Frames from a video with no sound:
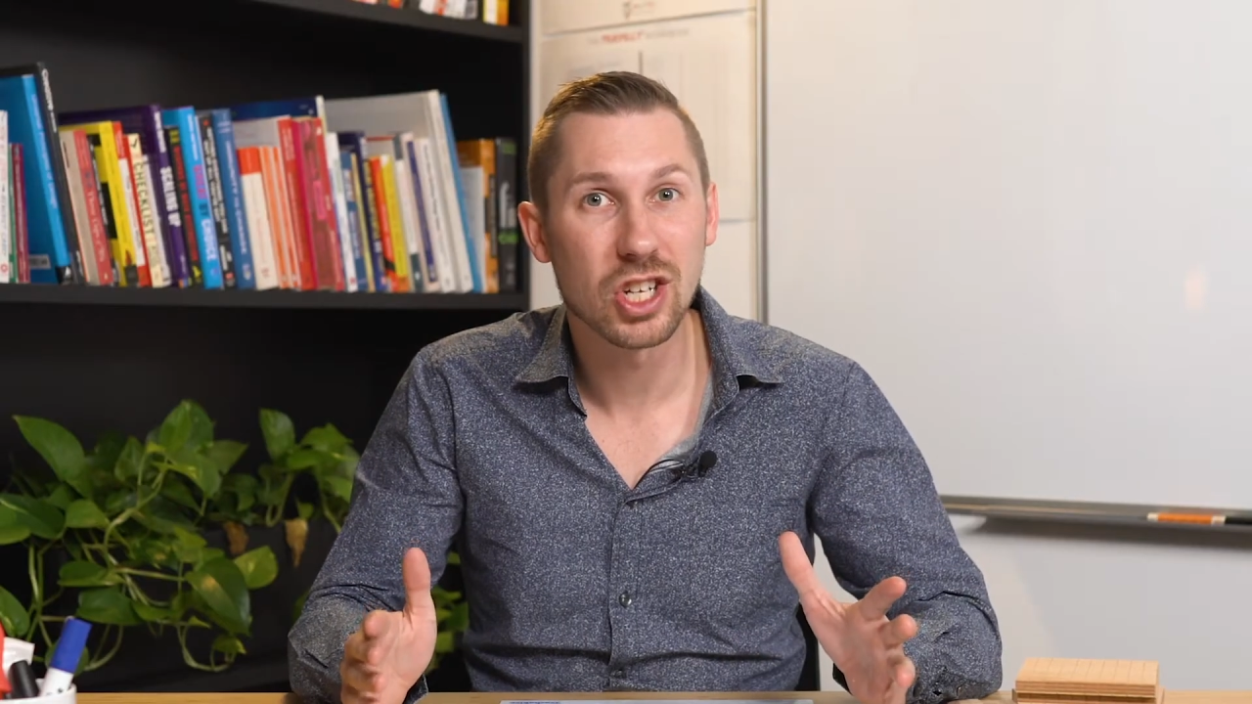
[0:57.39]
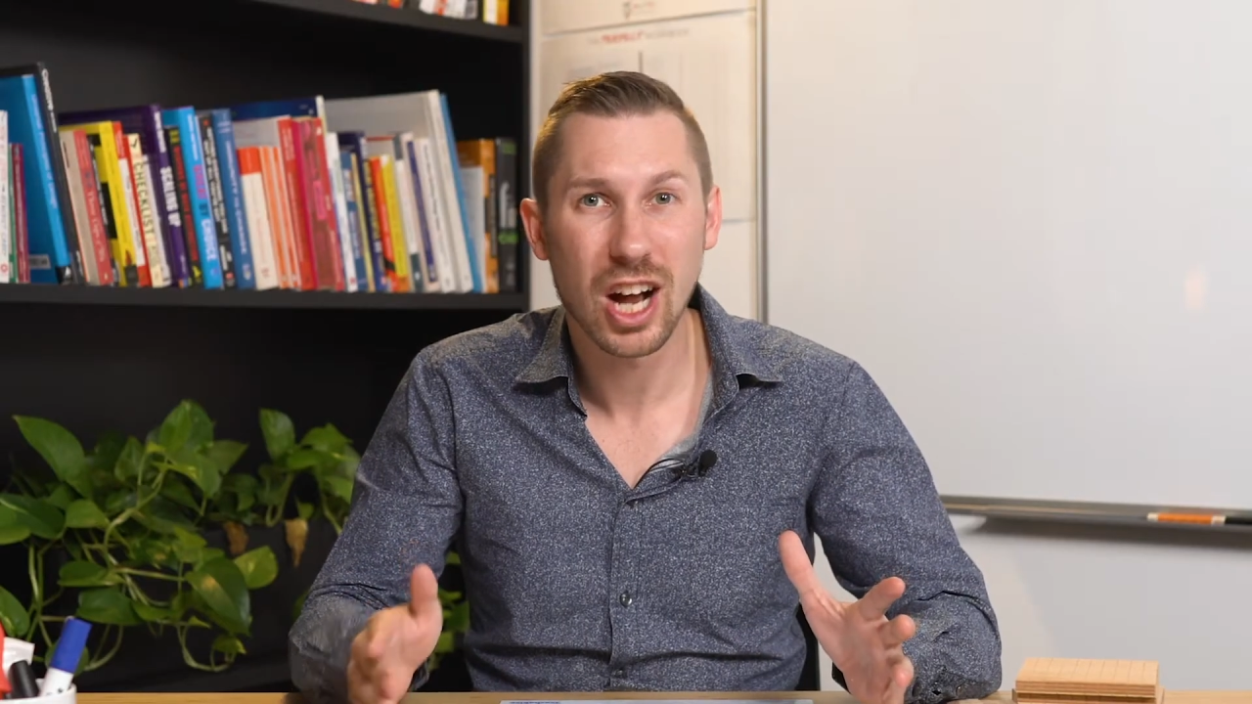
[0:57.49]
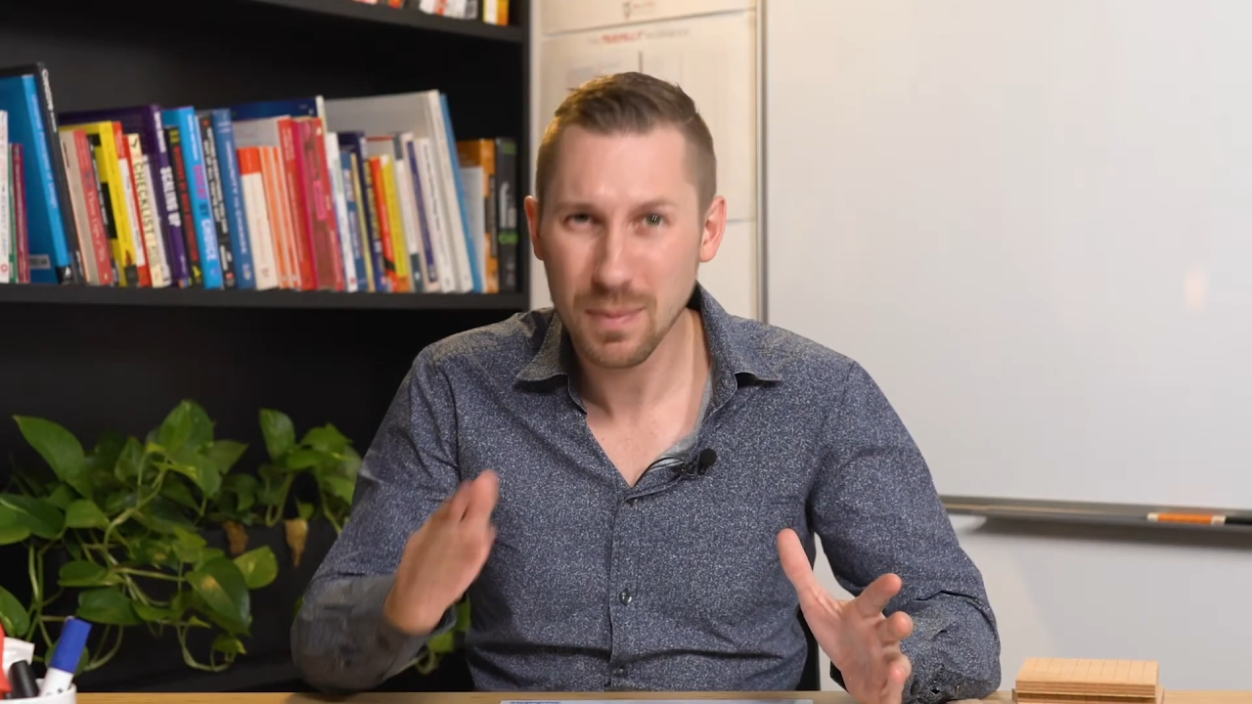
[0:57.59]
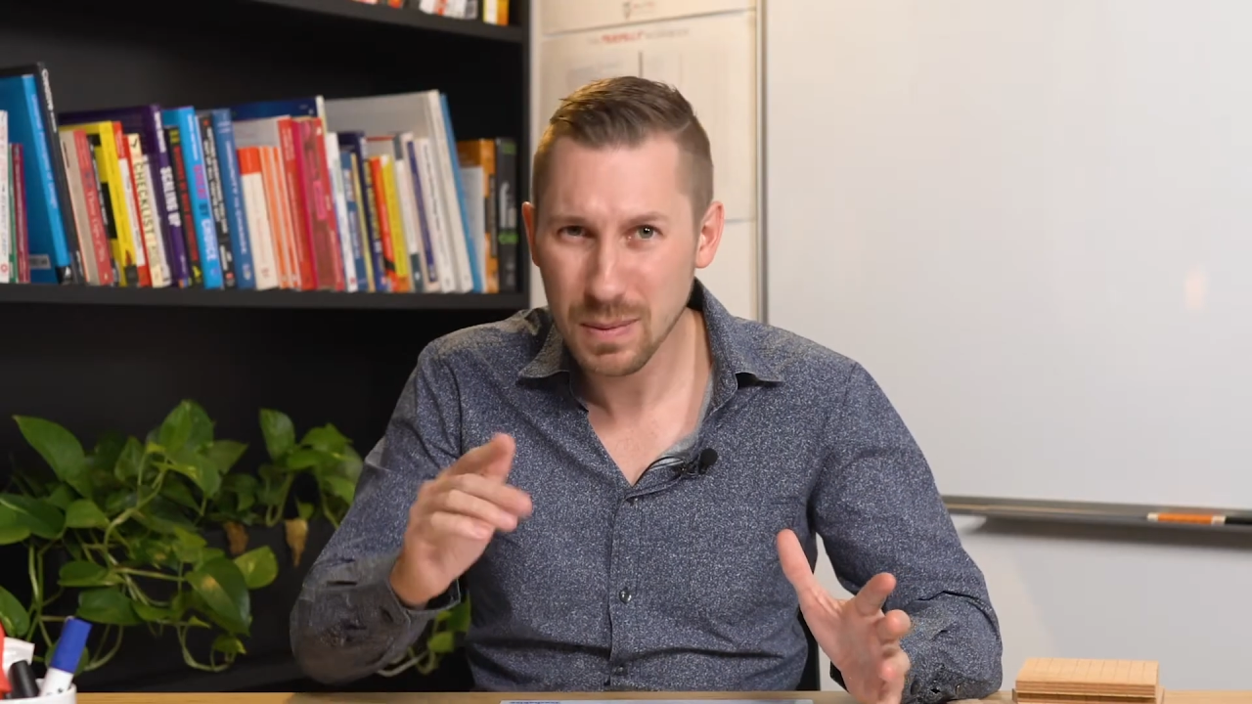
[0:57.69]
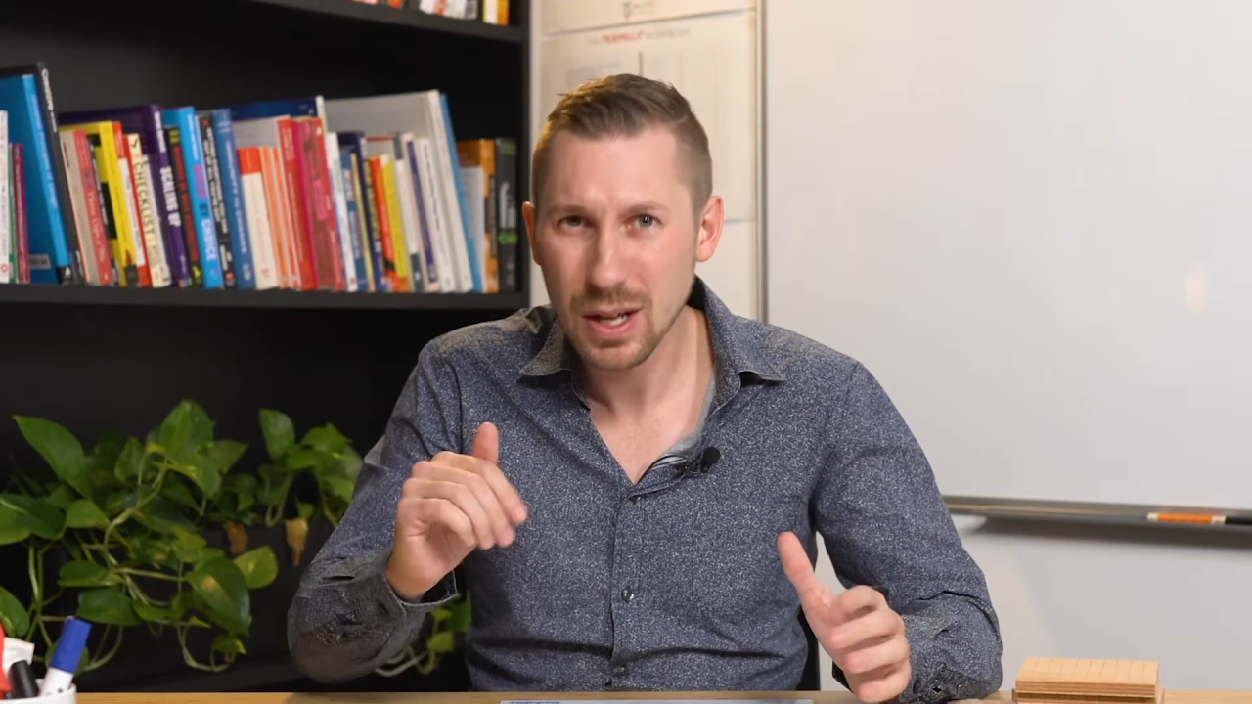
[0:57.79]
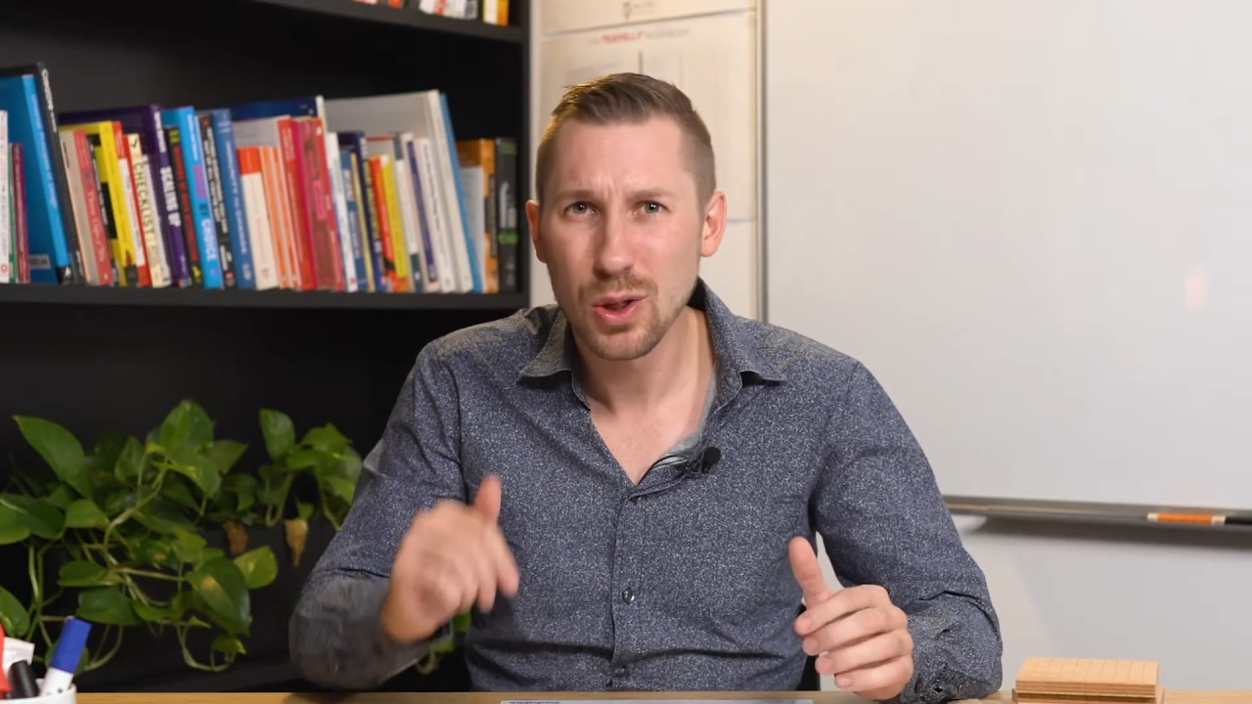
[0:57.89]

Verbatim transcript: chart,